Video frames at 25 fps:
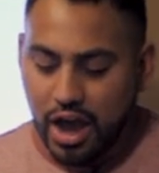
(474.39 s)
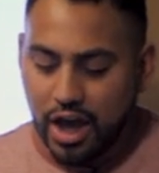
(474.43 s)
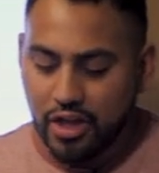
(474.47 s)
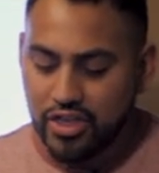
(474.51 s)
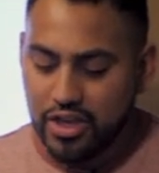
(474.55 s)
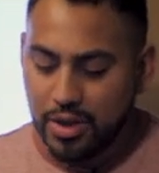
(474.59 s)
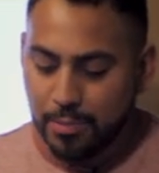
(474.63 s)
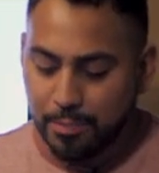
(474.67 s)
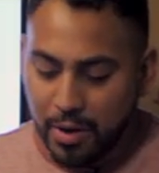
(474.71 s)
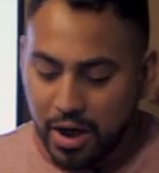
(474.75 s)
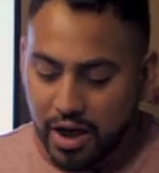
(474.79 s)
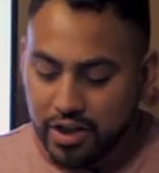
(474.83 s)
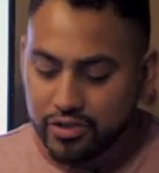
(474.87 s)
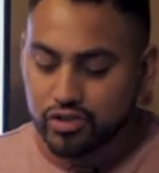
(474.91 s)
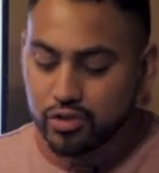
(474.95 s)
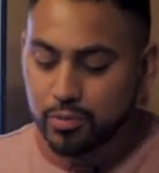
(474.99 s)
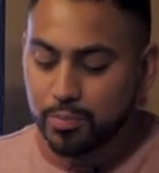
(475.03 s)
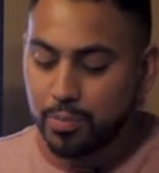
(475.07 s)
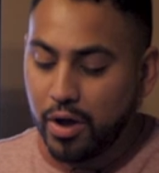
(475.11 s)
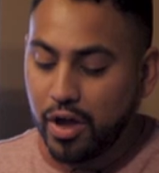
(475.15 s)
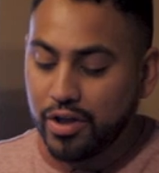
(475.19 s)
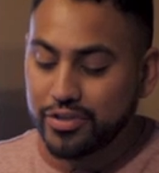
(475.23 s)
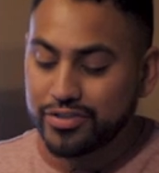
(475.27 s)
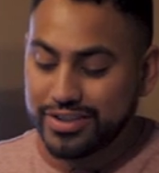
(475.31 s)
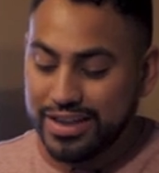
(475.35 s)
The Apostle
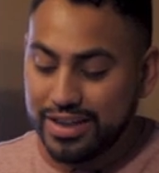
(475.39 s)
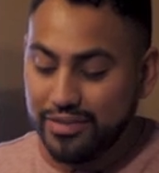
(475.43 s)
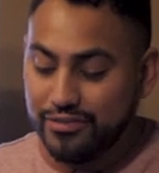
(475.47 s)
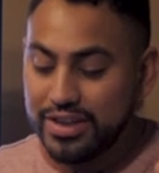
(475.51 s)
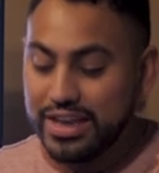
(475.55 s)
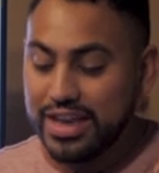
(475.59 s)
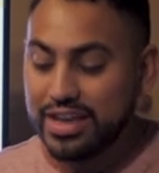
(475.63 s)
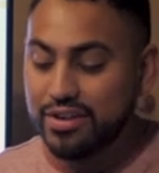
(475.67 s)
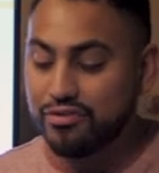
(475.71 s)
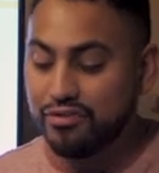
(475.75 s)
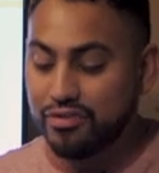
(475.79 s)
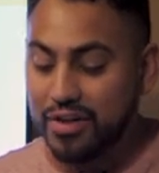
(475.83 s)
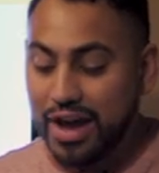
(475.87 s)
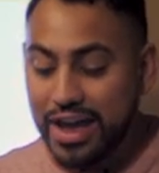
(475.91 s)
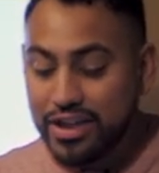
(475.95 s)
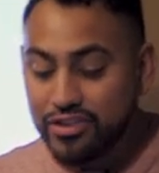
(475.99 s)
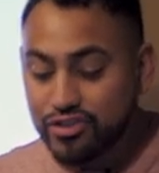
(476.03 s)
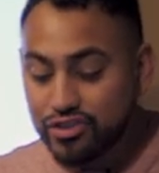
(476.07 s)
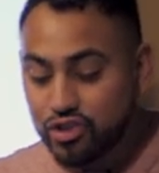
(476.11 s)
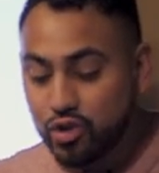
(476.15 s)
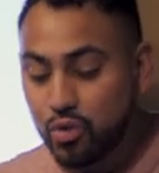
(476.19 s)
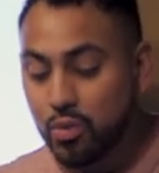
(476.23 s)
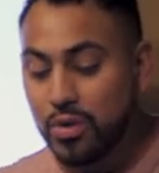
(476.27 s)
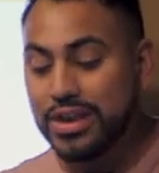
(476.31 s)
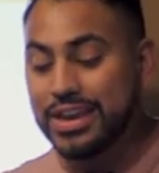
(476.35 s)
Paul is giving
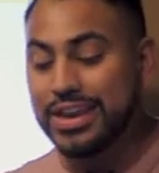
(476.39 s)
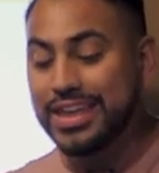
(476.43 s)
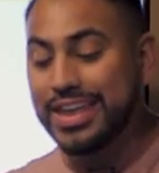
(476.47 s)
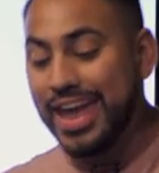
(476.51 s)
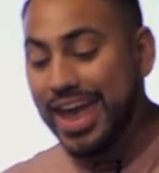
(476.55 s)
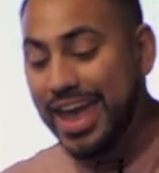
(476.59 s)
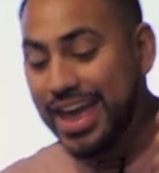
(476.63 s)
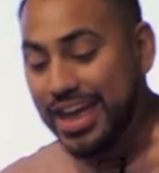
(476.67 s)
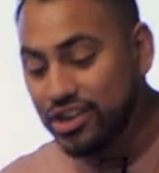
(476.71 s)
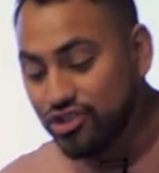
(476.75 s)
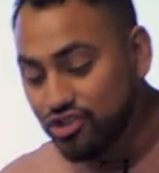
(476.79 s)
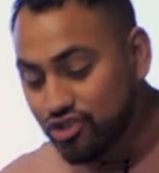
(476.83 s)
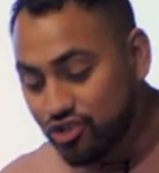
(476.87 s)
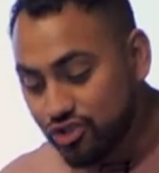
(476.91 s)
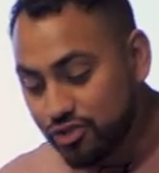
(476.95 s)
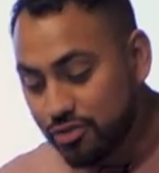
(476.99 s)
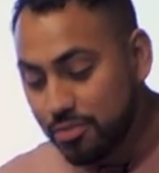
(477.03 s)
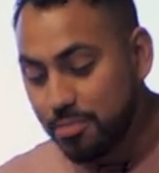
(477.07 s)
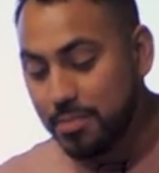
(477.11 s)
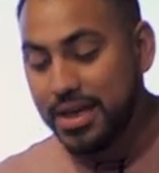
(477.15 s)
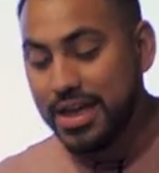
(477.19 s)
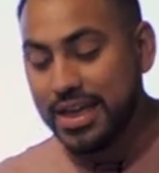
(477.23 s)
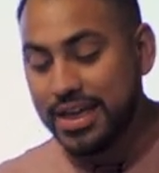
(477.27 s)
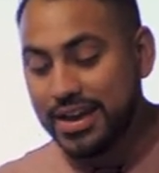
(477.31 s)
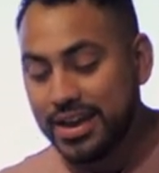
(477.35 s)
advice to engaged
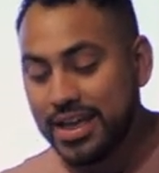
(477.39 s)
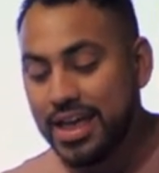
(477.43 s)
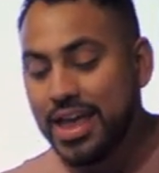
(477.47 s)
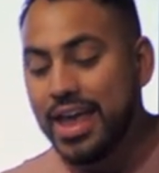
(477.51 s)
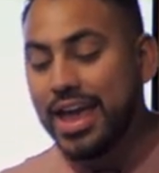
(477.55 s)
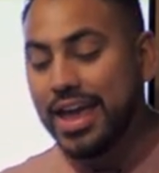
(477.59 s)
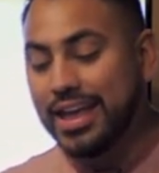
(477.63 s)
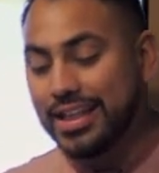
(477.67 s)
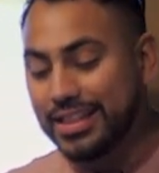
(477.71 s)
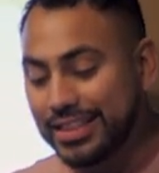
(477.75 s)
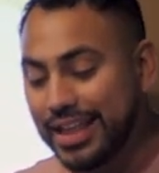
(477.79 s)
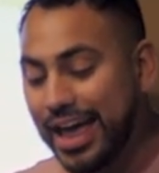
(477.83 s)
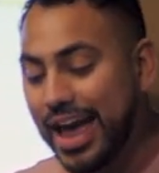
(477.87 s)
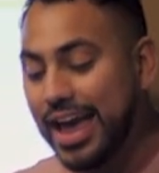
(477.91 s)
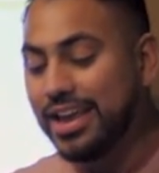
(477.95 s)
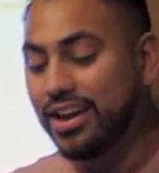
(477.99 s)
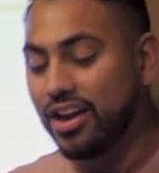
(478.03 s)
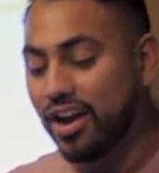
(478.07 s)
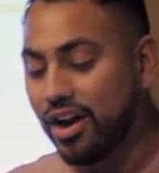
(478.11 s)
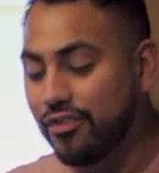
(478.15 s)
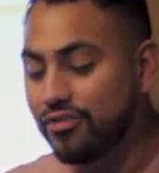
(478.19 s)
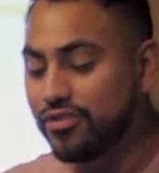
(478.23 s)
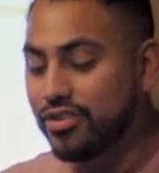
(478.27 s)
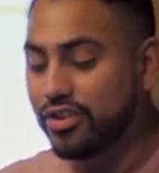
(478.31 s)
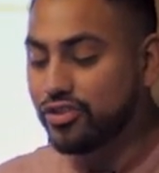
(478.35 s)
men in light
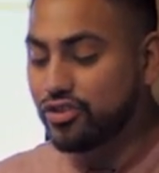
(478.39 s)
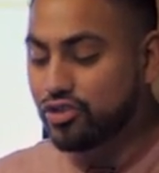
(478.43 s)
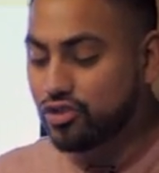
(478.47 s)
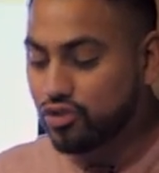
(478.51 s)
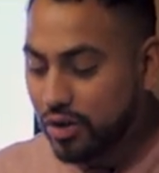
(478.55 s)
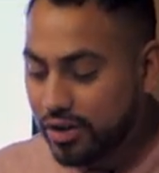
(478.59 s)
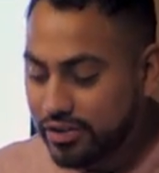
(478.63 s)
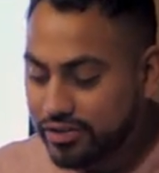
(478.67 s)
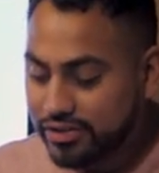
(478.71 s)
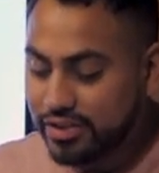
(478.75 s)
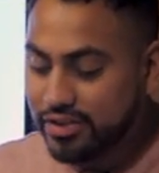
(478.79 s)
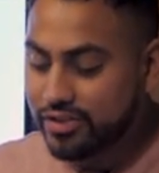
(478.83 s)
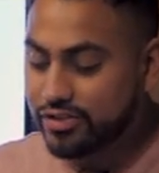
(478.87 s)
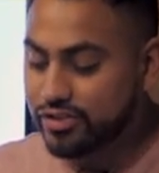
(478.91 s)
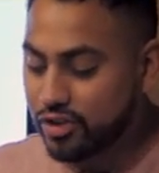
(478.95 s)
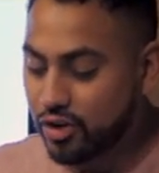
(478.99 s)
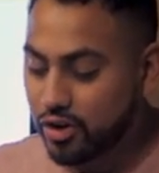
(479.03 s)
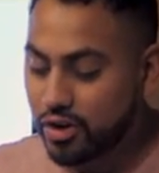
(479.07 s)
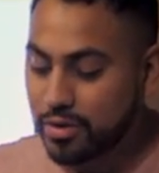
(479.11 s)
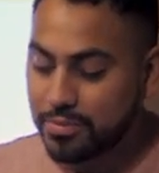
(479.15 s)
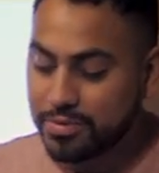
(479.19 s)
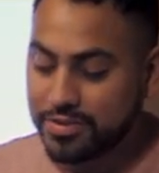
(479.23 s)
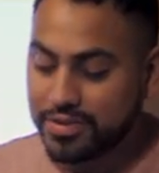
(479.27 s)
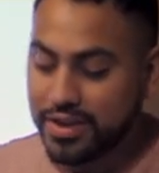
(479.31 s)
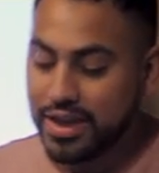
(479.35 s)
of distressing
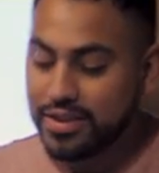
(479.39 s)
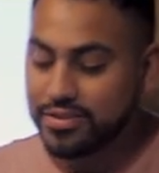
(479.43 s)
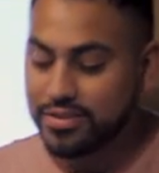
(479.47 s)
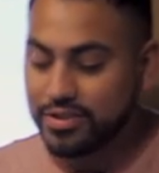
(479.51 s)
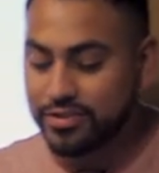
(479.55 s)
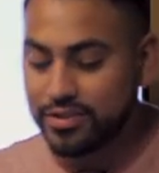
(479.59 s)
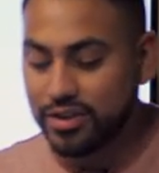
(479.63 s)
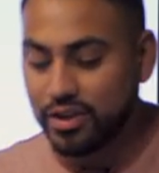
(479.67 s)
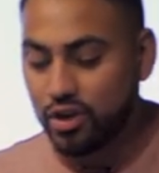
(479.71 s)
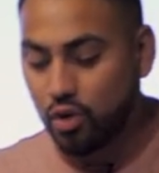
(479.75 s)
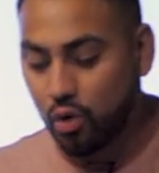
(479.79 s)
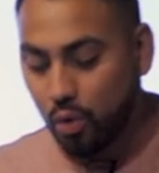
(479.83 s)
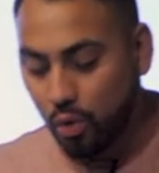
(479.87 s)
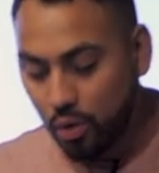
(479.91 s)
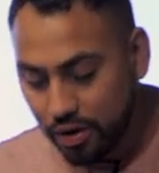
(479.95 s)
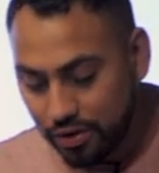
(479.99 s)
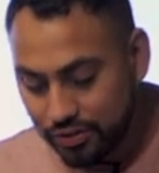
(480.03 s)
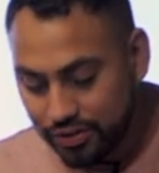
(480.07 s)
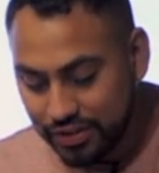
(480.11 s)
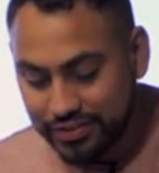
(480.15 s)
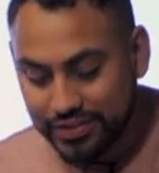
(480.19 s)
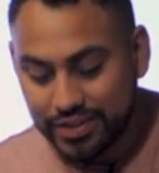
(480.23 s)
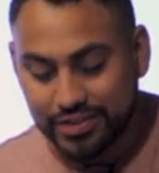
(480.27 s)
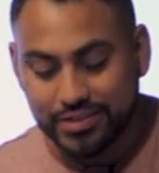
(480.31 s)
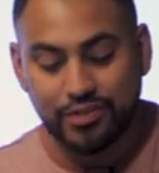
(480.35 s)
circumstances in
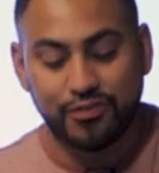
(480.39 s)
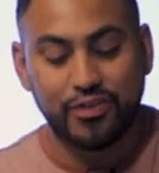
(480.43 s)
Corinth. He says,